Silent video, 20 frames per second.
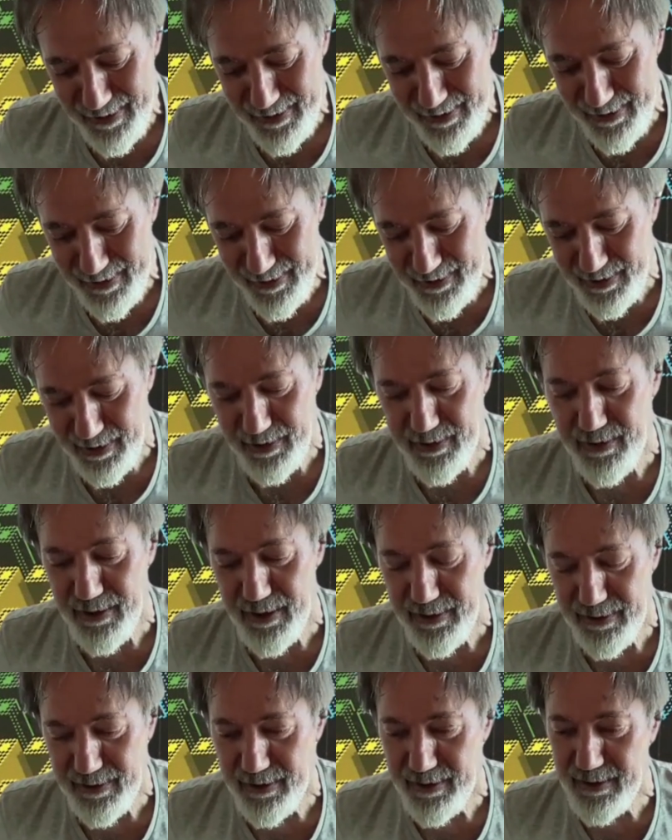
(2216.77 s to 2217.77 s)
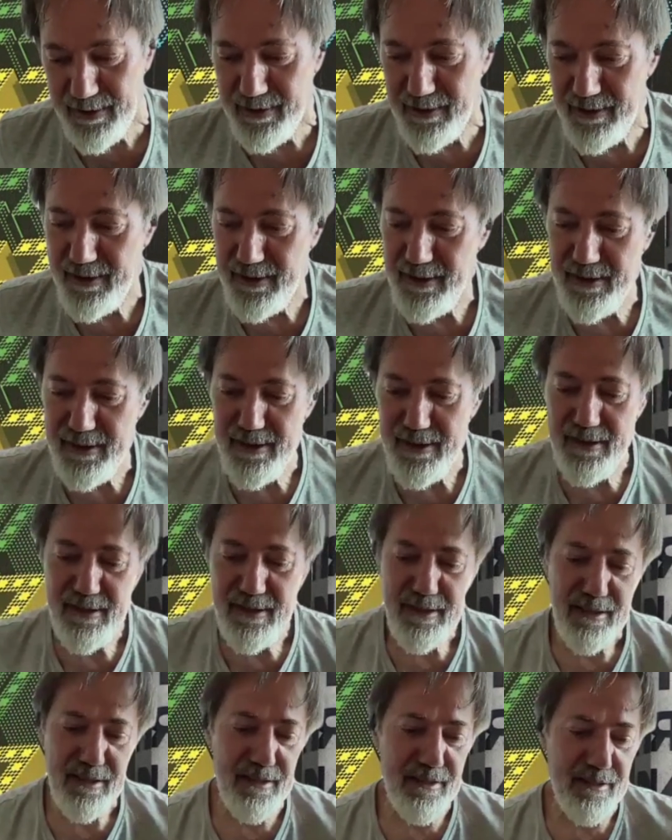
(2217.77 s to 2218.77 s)
He's a great.
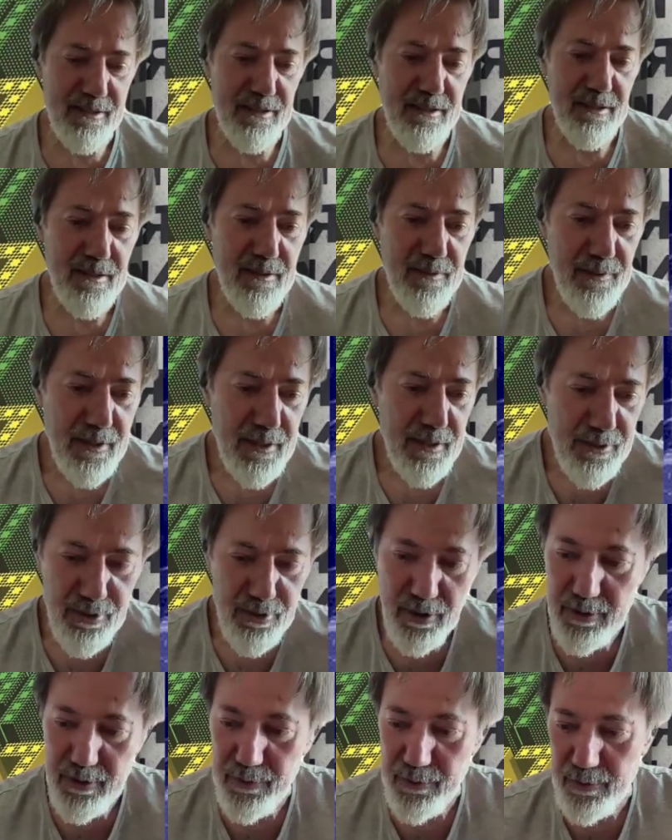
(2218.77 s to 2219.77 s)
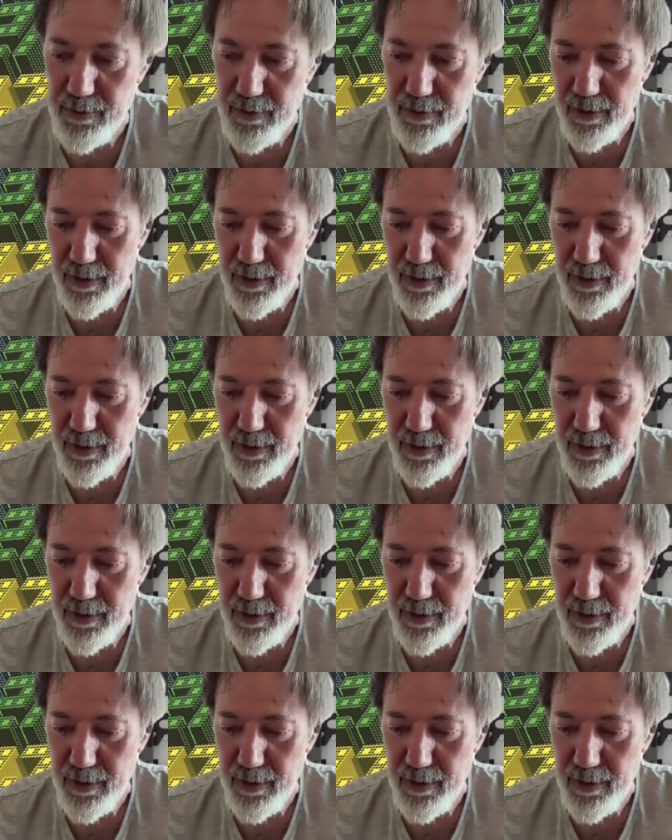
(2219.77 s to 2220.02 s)
And so